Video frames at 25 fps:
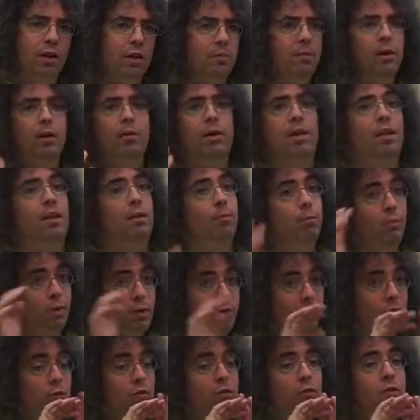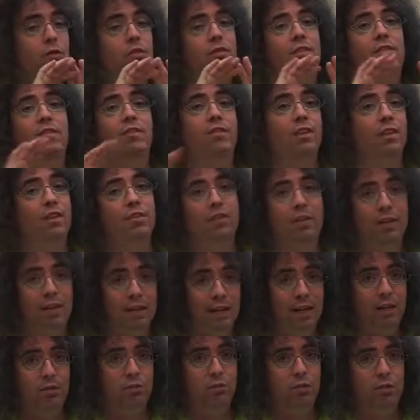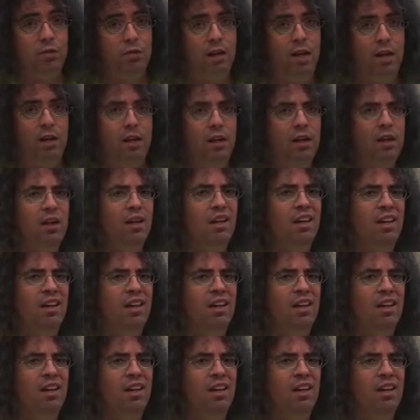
And by the way, improvising, of course, is a very, very natural state.